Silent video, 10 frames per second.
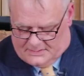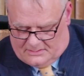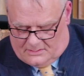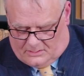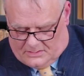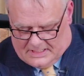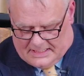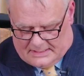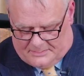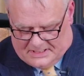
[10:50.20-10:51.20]
do not
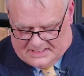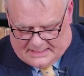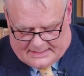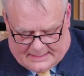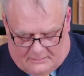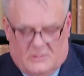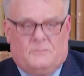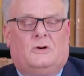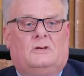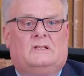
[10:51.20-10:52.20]
need to be set out
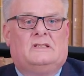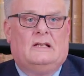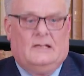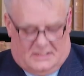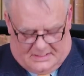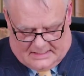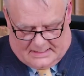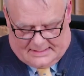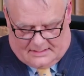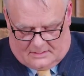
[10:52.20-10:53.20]
with punctilious
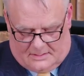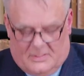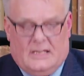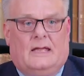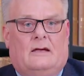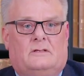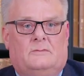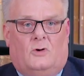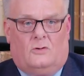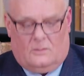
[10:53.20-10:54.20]
detail to make out
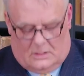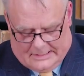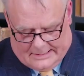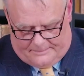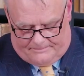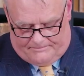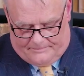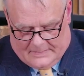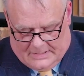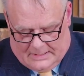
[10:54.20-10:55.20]
a moral claim.
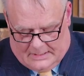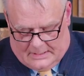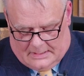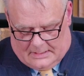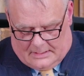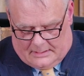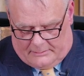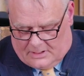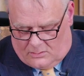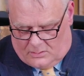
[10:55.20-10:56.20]
The
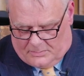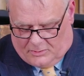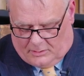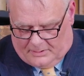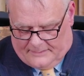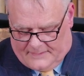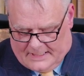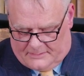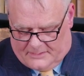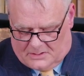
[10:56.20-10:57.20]
Recorder properly
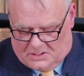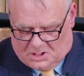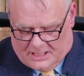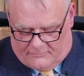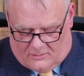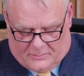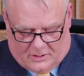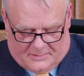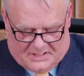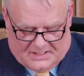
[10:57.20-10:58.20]
found that the general
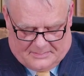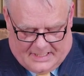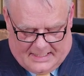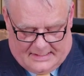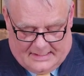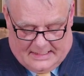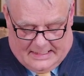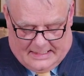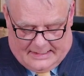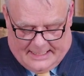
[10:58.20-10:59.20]
promises made
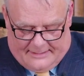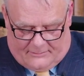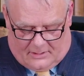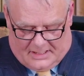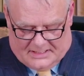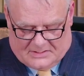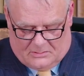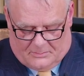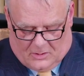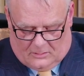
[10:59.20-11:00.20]
gave rise
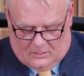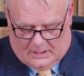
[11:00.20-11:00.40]
to a moral